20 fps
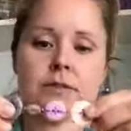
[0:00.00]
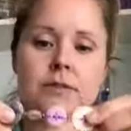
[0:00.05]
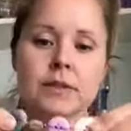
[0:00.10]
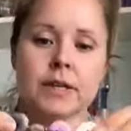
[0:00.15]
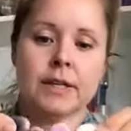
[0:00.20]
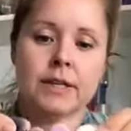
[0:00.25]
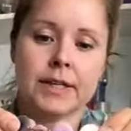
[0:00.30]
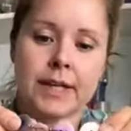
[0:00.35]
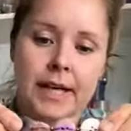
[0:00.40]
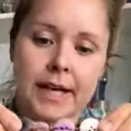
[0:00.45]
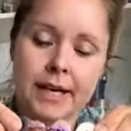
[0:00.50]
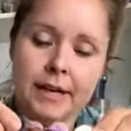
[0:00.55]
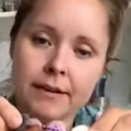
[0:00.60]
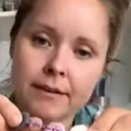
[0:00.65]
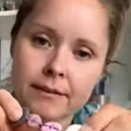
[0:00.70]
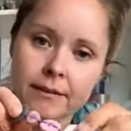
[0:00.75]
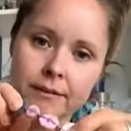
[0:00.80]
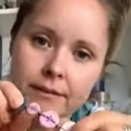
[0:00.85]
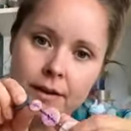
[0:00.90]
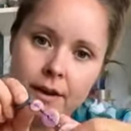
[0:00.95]
Okay,
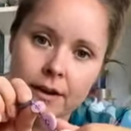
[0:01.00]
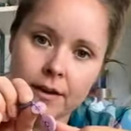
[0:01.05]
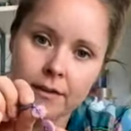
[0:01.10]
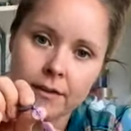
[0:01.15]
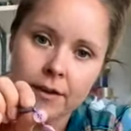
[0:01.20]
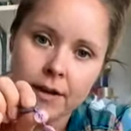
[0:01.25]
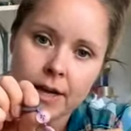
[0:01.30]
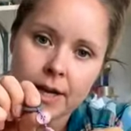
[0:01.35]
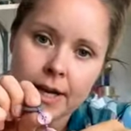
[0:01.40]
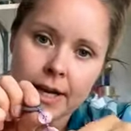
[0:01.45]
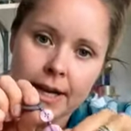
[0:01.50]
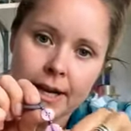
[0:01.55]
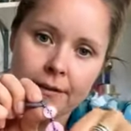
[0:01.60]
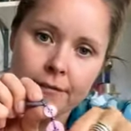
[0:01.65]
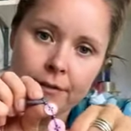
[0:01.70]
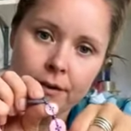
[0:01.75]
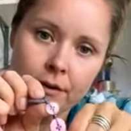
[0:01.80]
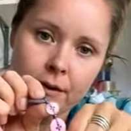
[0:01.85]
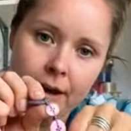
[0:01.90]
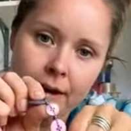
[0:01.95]
so
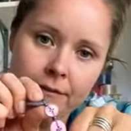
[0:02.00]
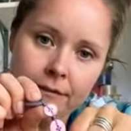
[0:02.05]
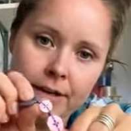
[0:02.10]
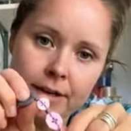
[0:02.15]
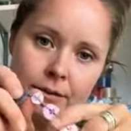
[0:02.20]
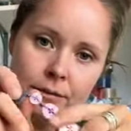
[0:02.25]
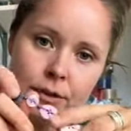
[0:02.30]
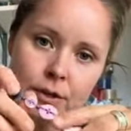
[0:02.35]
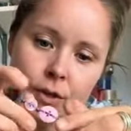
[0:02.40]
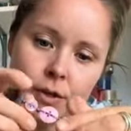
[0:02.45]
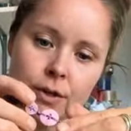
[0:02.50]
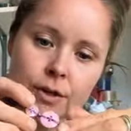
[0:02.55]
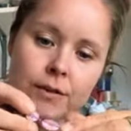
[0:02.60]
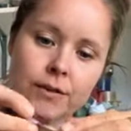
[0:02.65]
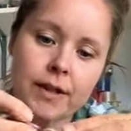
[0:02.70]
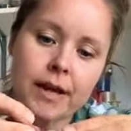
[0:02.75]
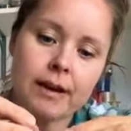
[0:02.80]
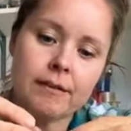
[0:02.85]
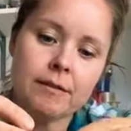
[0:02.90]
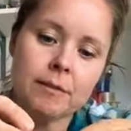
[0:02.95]
if you have a little look
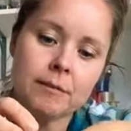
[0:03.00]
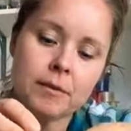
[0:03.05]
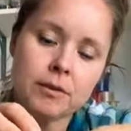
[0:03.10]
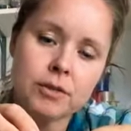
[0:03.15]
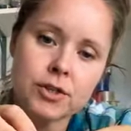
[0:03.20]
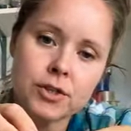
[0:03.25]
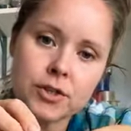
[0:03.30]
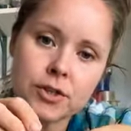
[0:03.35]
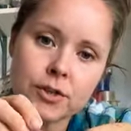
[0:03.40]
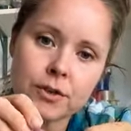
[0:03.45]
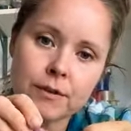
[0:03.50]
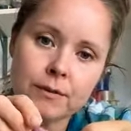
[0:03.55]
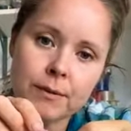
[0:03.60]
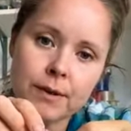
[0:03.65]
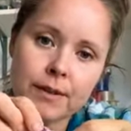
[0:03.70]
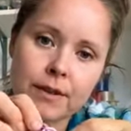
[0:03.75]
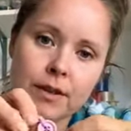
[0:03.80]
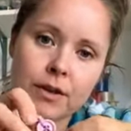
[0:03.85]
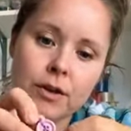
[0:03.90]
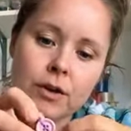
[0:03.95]
there, I'm not sure
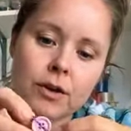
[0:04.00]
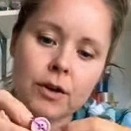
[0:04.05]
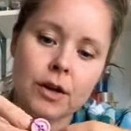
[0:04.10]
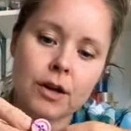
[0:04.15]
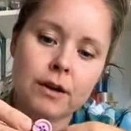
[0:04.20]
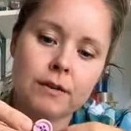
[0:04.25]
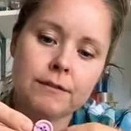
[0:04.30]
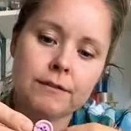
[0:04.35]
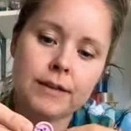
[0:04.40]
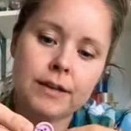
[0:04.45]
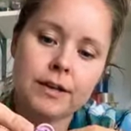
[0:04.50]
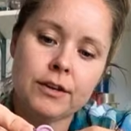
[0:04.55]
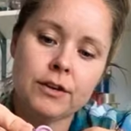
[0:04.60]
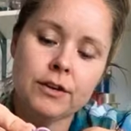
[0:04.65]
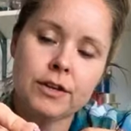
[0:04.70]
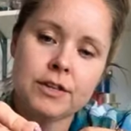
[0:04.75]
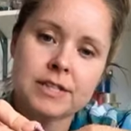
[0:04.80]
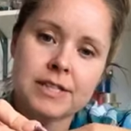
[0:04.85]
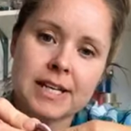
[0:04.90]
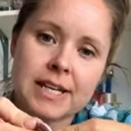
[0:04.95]
whether you, hopefully you
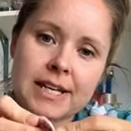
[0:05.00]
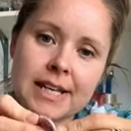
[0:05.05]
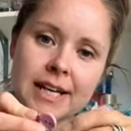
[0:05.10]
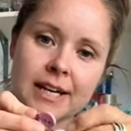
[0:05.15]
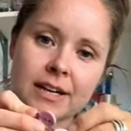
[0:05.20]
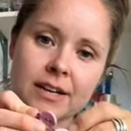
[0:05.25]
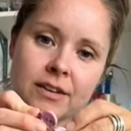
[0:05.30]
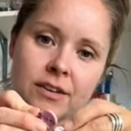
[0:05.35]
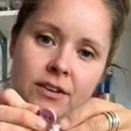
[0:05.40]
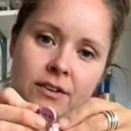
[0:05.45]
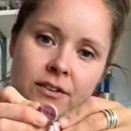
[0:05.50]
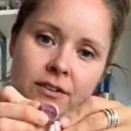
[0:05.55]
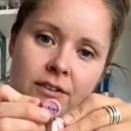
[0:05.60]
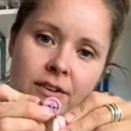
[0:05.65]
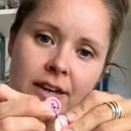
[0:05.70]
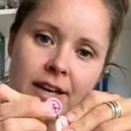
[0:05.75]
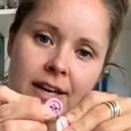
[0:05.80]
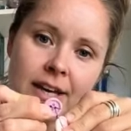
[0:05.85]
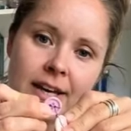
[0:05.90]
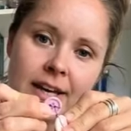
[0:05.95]
can see that. Can you
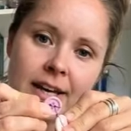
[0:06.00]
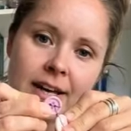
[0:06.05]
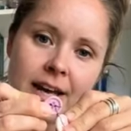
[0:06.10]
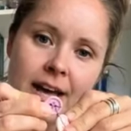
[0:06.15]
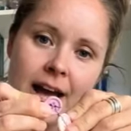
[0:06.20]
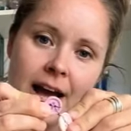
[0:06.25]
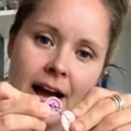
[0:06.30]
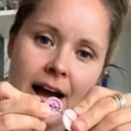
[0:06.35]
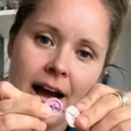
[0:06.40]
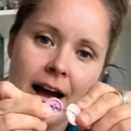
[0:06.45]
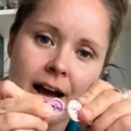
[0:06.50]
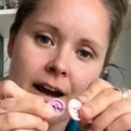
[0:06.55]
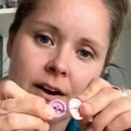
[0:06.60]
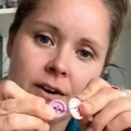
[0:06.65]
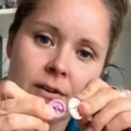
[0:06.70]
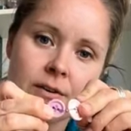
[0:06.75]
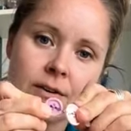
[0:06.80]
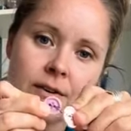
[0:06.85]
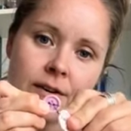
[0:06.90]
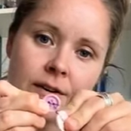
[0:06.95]
see
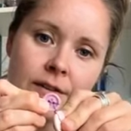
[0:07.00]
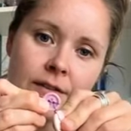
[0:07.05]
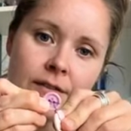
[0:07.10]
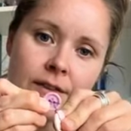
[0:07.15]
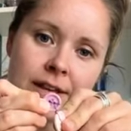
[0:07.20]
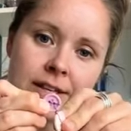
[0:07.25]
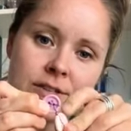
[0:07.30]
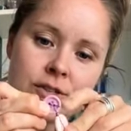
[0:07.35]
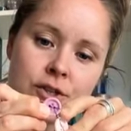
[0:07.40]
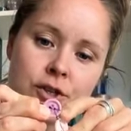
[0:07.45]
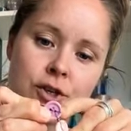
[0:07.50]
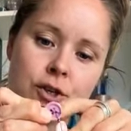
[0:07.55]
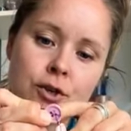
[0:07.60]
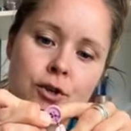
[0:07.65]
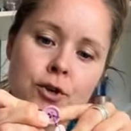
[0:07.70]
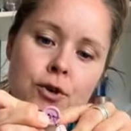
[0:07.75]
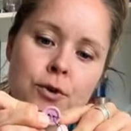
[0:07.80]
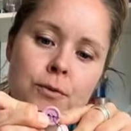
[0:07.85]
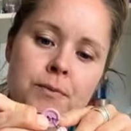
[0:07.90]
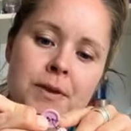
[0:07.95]
how there's
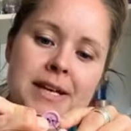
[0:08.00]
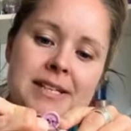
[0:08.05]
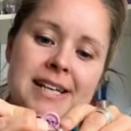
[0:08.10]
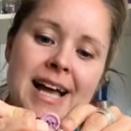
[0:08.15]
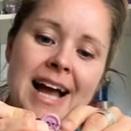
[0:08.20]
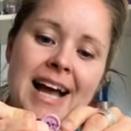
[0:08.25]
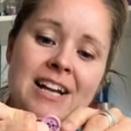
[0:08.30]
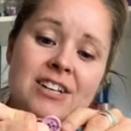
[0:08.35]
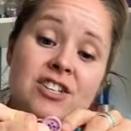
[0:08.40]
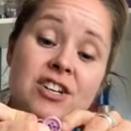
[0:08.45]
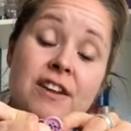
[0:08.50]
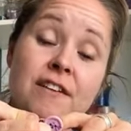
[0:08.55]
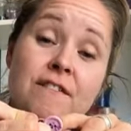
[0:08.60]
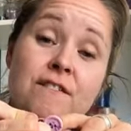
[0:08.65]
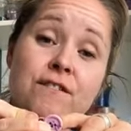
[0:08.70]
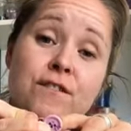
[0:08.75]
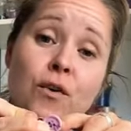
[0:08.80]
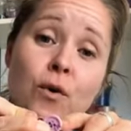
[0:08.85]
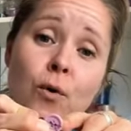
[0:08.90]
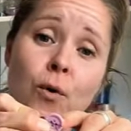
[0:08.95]
two, there's actually
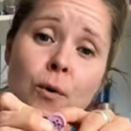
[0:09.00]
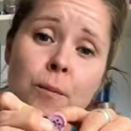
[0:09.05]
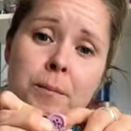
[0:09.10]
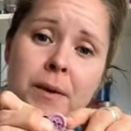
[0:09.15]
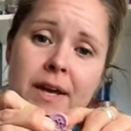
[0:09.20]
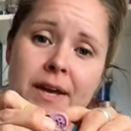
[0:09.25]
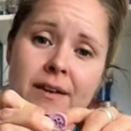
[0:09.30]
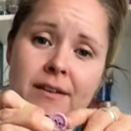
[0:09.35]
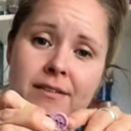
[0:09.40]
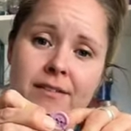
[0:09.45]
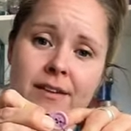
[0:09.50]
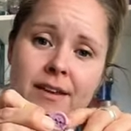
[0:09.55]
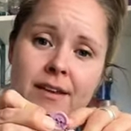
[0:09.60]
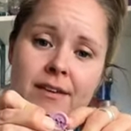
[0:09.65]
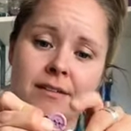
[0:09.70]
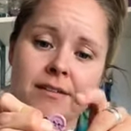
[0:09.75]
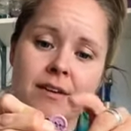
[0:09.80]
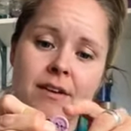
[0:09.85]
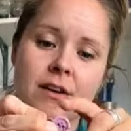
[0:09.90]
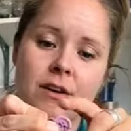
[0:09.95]
four
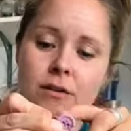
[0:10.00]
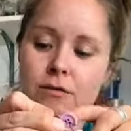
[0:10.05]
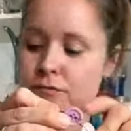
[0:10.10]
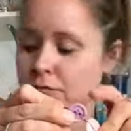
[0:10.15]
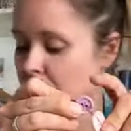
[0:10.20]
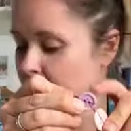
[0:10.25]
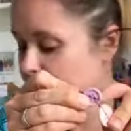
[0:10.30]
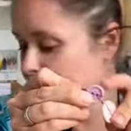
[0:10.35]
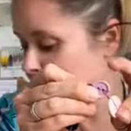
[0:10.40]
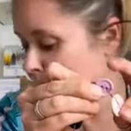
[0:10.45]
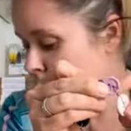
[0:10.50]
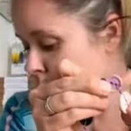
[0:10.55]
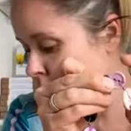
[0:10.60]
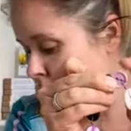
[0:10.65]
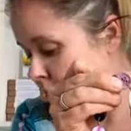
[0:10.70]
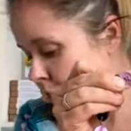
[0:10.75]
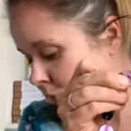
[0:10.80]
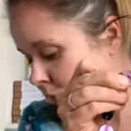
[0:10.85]
pieces running through